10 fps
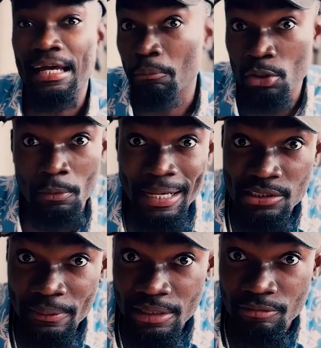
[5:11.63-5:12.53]
I'm going to buy
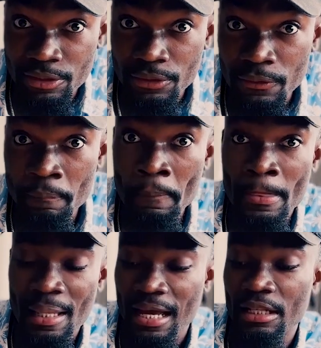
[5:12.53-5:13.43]
some NVIDIA,
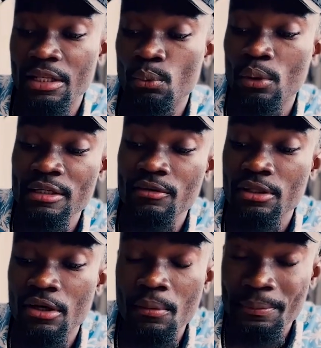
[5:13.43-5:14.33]
and then whatever
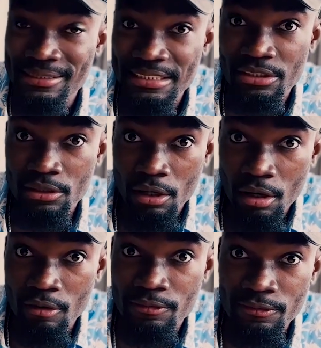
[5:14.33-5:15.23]
the composition
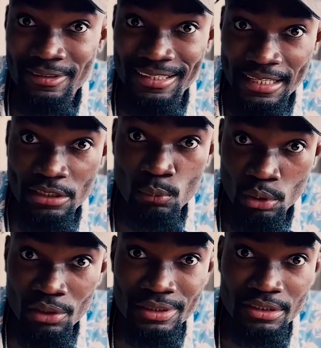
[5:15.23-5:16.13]
of that
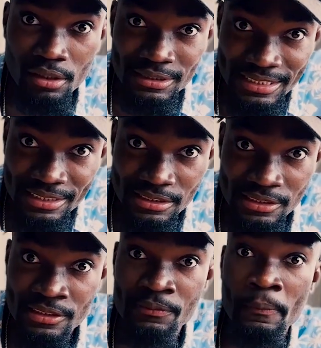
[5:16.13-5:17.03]
$100
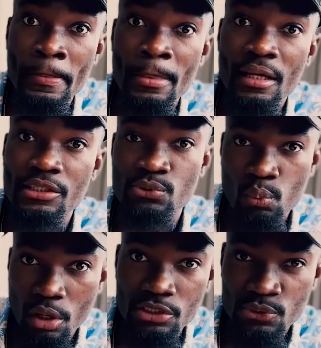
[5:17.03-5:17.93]
is
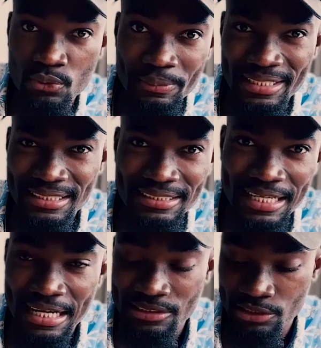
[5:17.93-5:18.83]
what you'd be getting
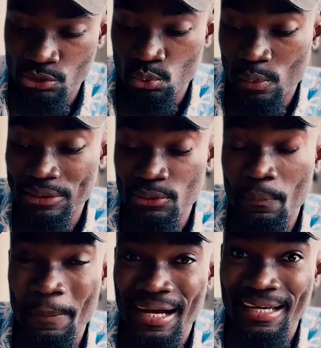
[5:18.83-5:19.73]
access to when
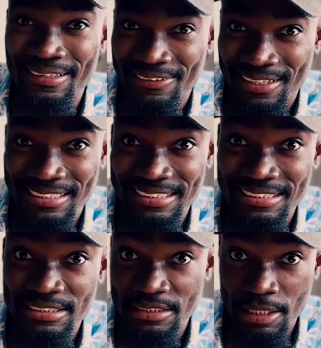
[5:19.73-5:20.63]
you buy that
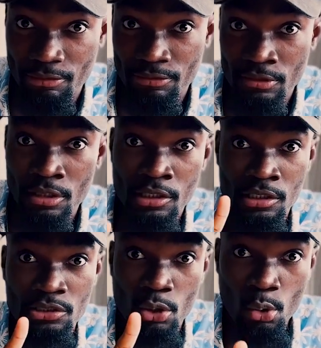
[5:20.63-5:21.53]
ETF.
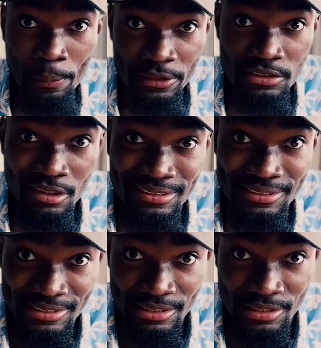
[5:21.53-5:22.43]
So I hope you're starting
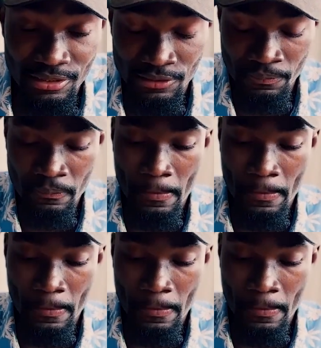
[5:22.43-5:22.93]
to see this.